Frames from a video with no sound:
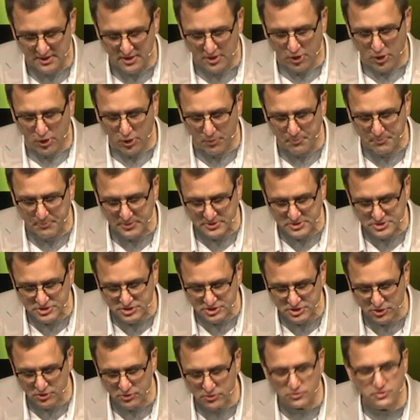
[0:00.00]
who
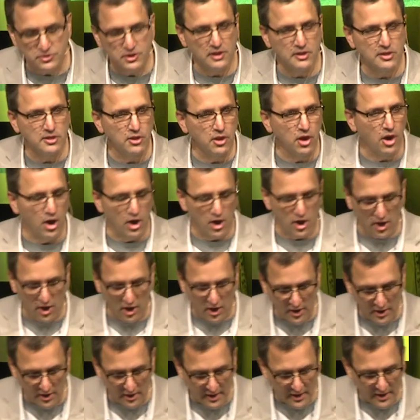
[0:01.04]
pursued the
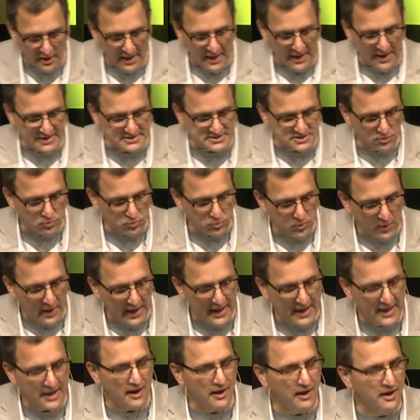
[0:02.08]
law as a
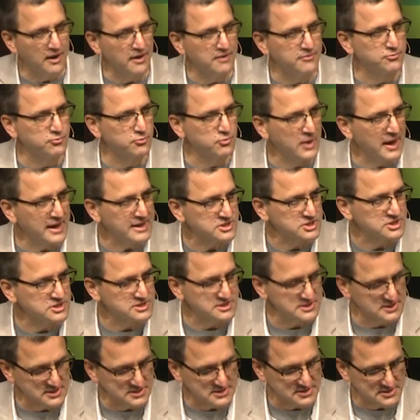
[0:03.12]
way of
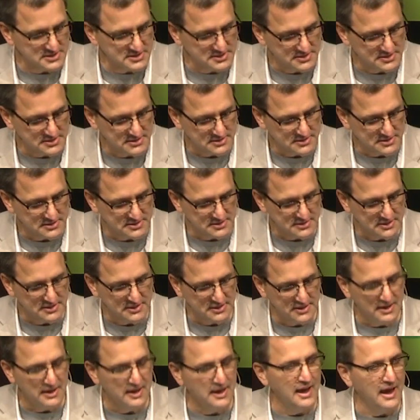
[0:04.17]
righteousness
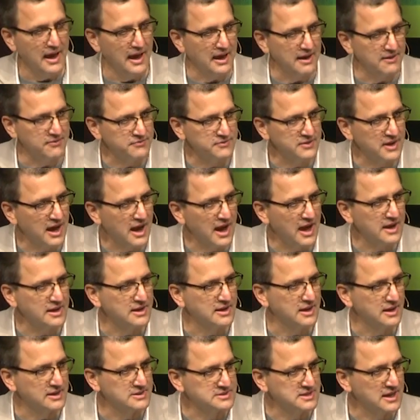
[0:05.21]
have not
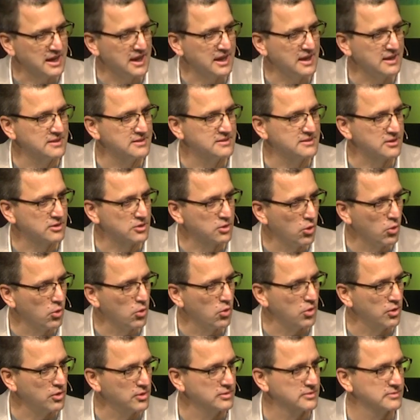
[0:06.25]
attained their
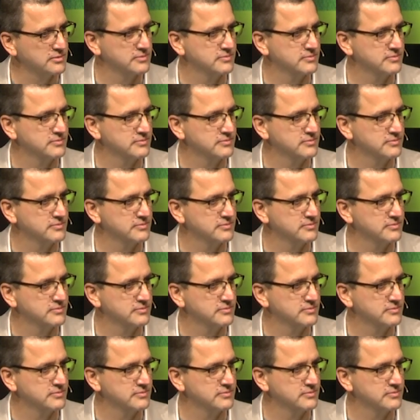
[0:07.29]
goal.